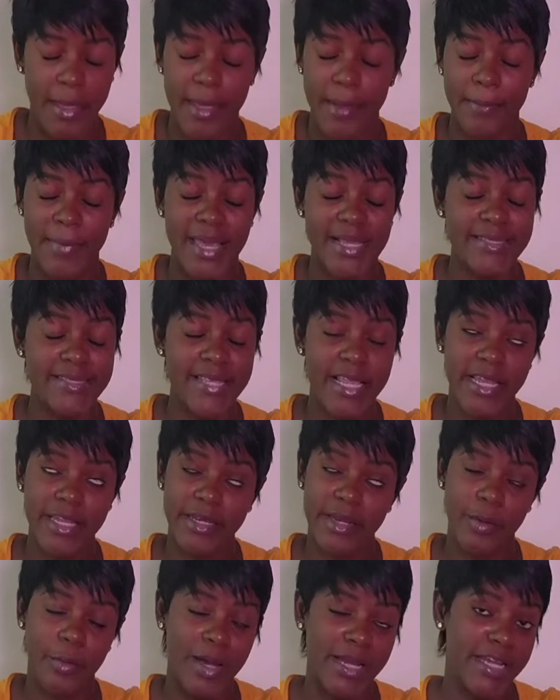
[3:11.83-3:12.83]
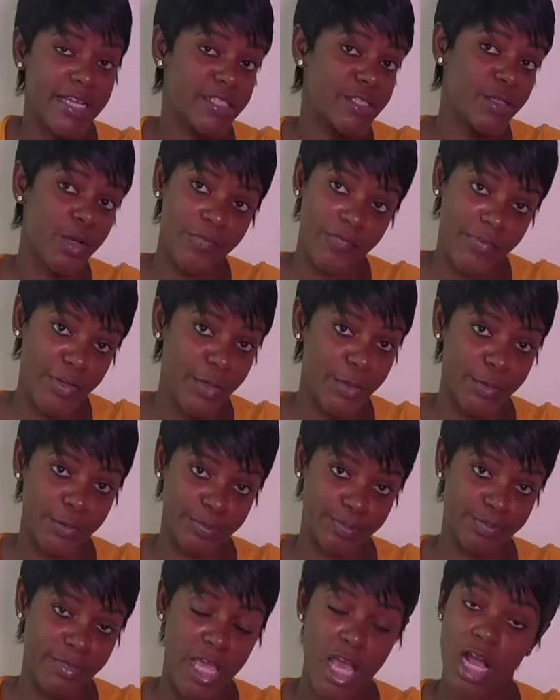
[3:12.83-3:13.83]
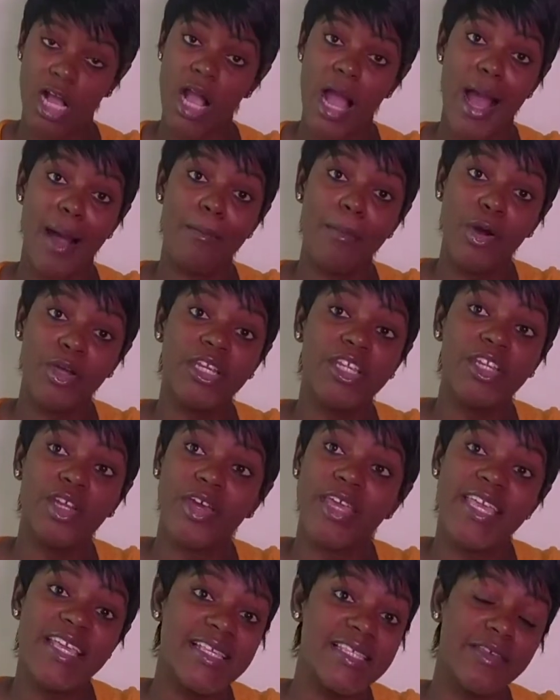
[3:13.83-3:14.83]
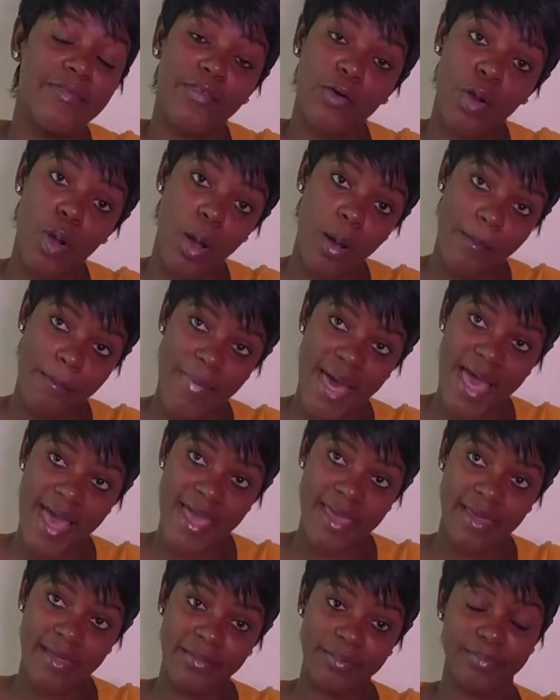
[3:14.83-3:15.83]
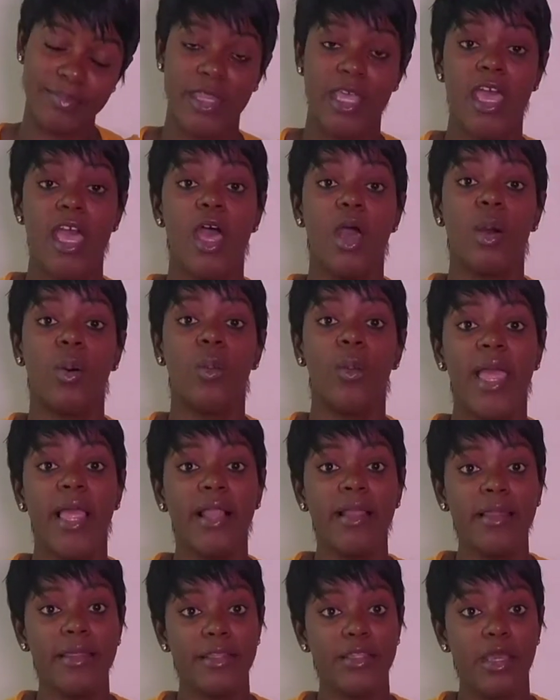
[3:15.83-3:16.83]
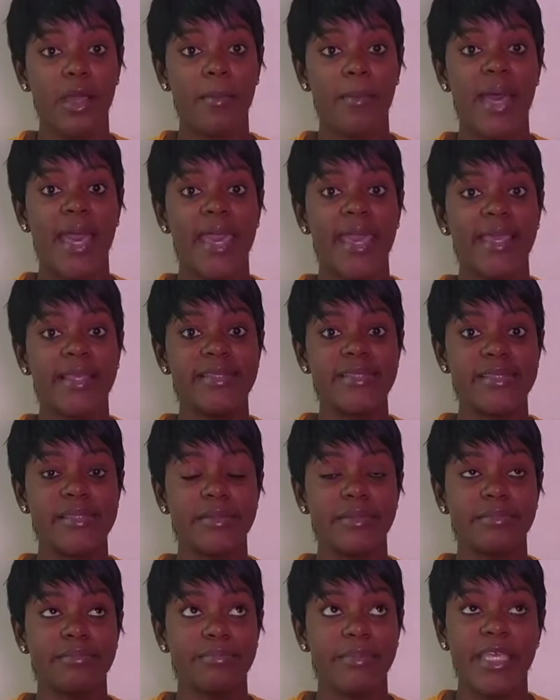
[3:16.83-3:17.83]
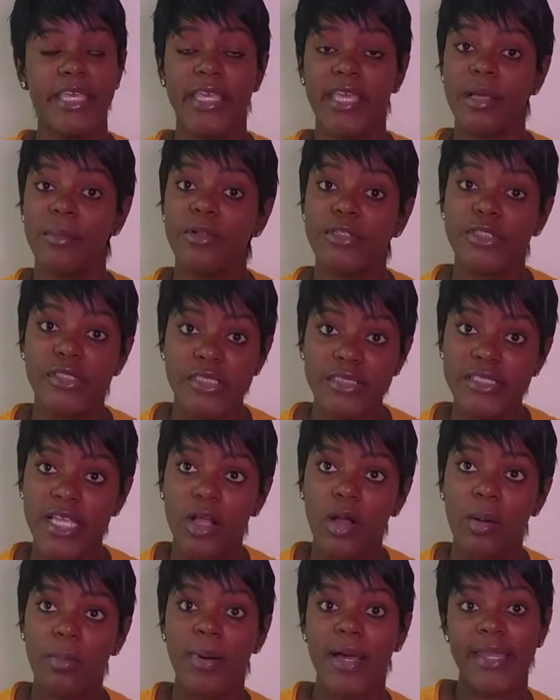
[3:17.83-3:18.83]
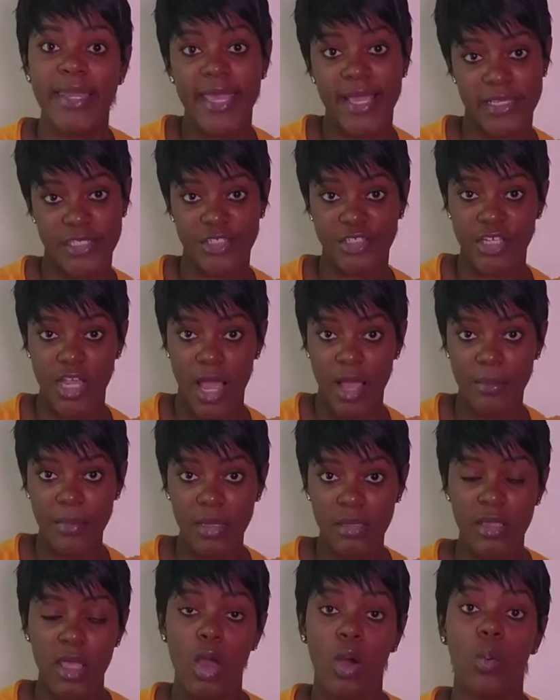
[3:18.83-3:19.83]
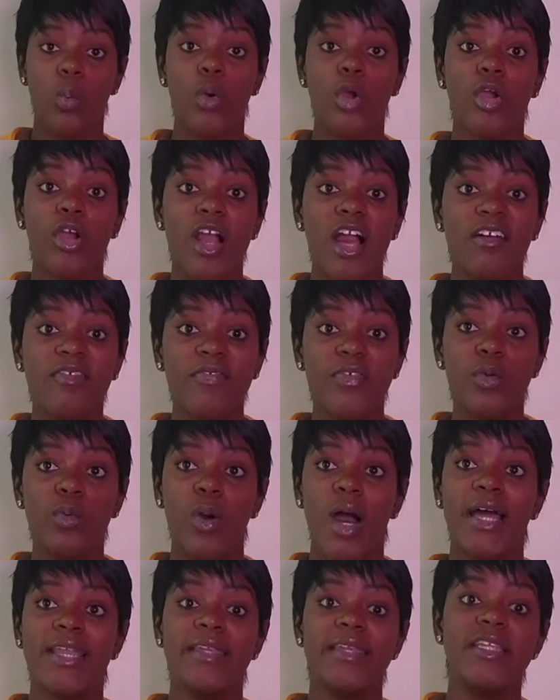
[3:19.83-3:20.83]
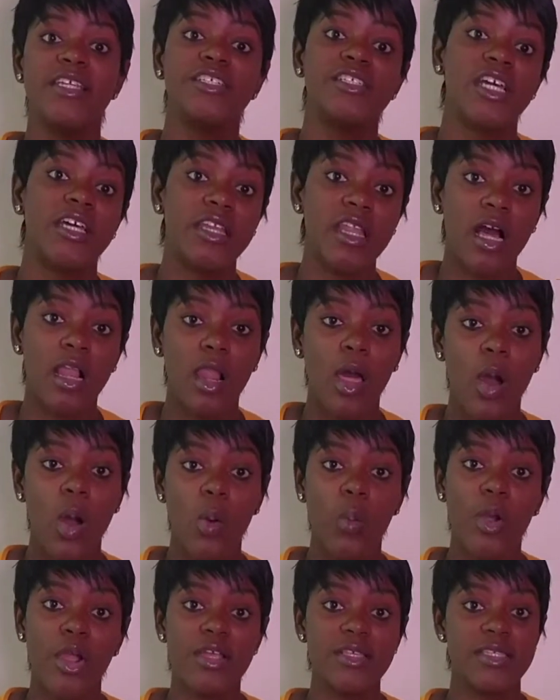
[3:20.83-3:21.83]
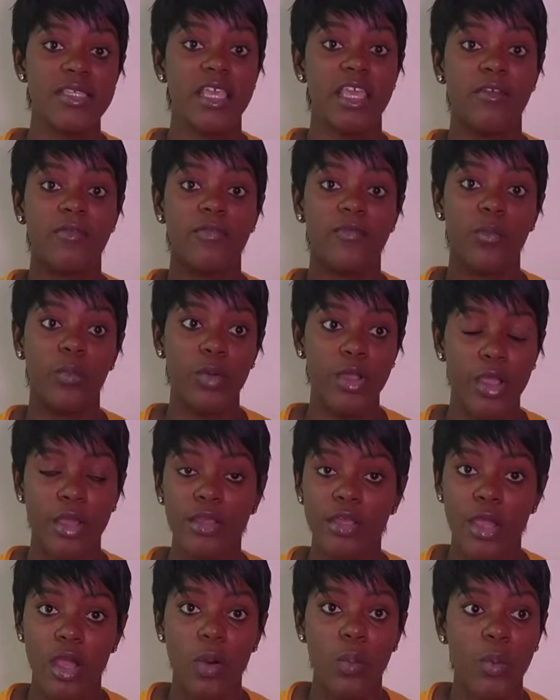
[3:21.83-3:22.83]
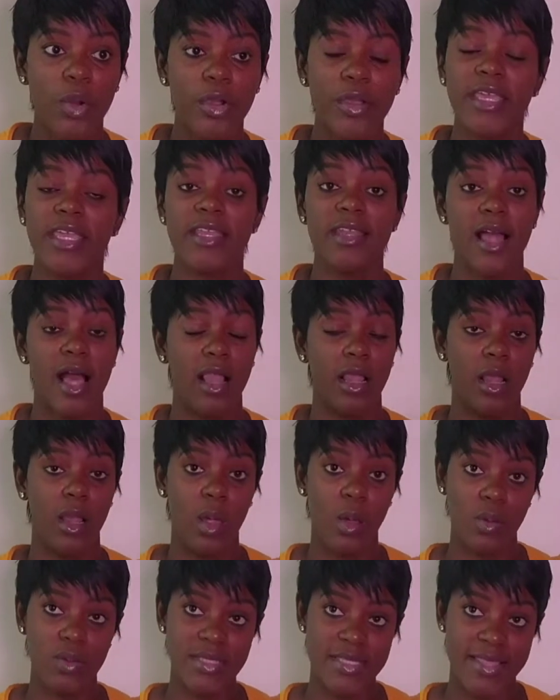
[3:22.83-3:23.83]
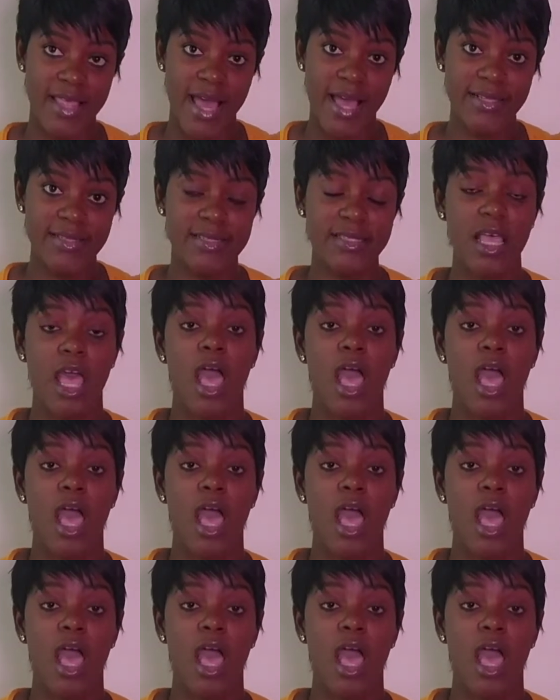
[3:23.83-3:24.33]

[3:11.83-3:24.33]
may I tell you the one you're tough, you know, because money not easy for come by. Well, you might be able to take up a next job, work a few additional hours if where you're working allows that,